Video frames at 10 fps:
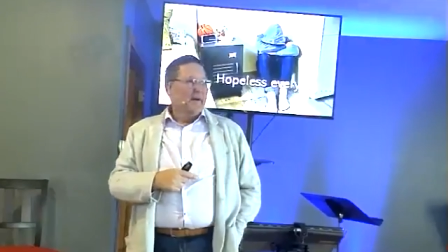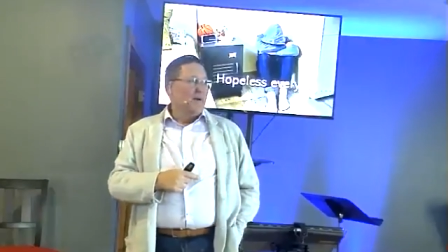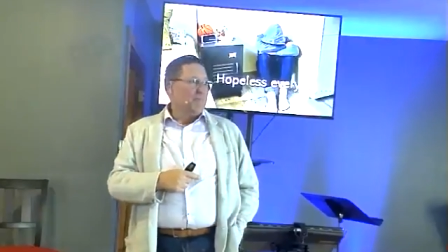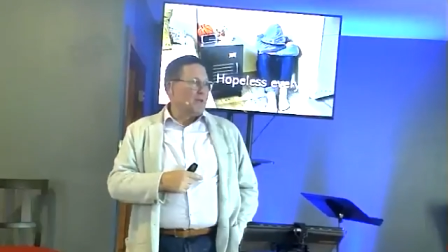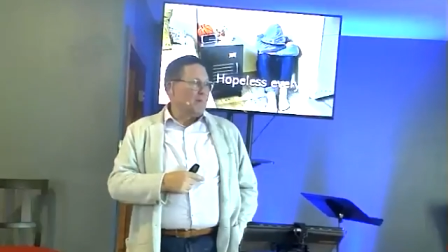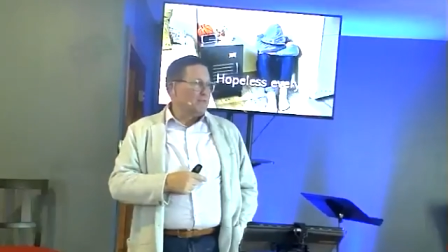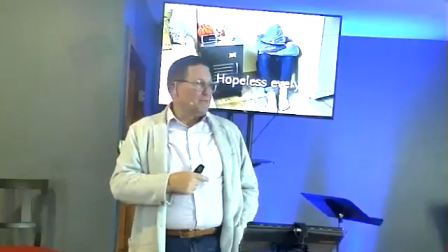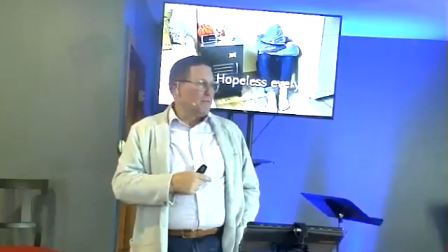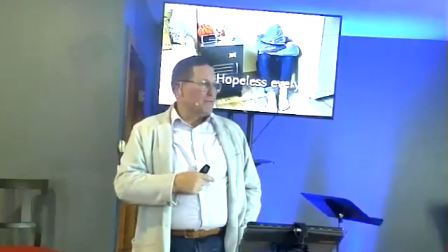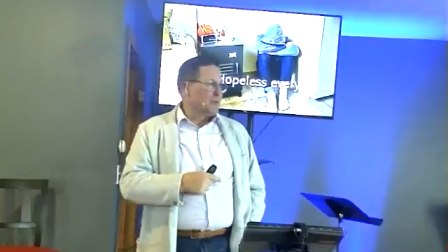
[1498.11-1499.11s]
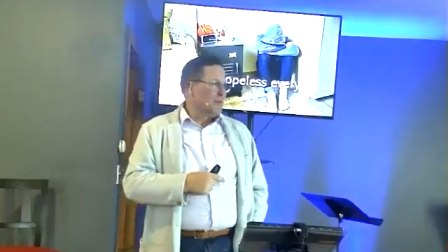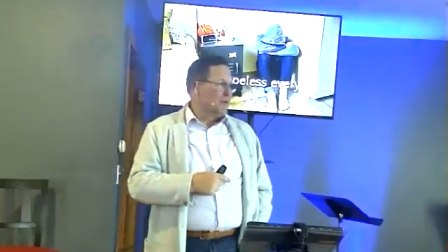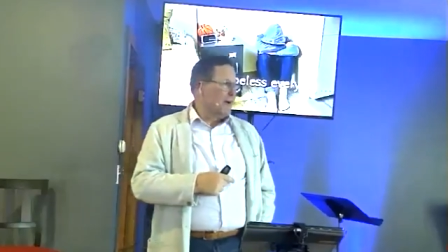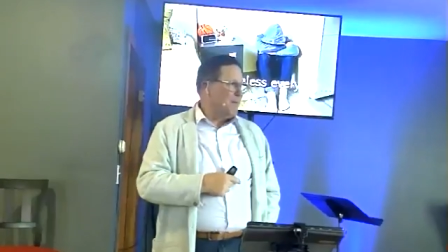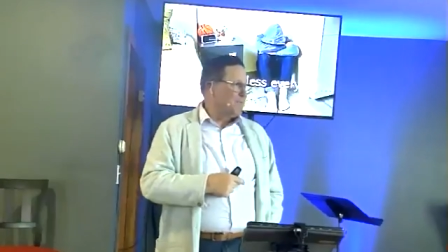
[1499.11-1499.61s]
Up come the first
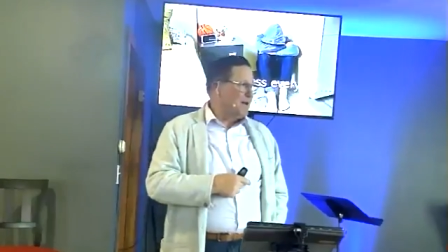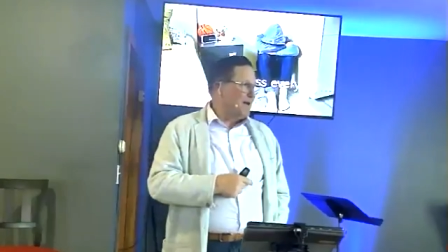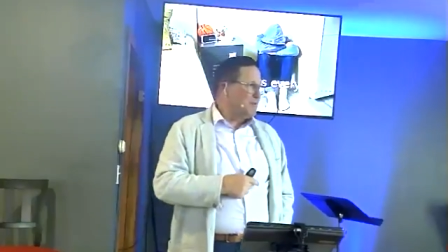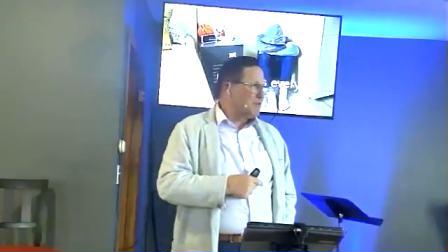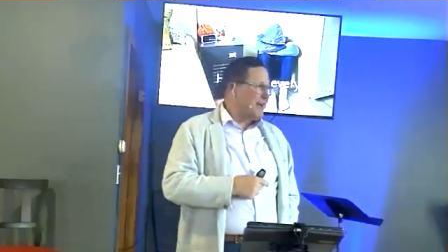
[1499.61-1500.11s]
one. Up come the